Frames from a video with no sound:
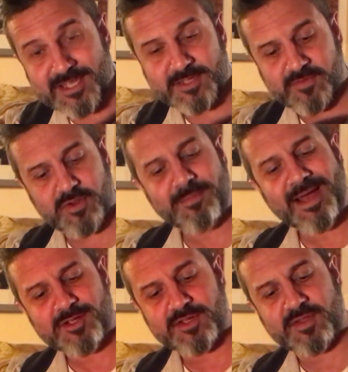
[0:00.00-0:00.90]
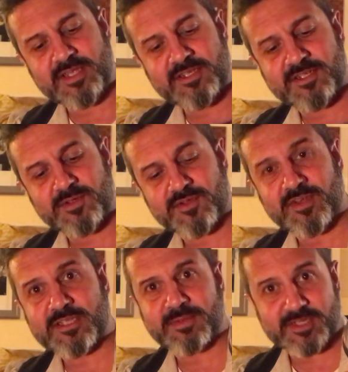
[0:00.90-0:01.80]
So if you imagine these two
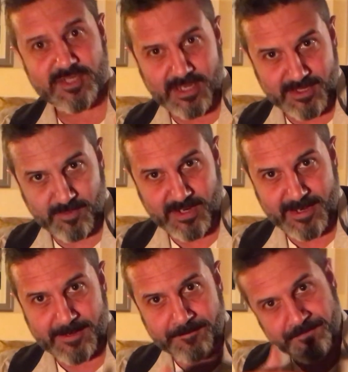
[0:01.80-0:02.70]
strings being taken away,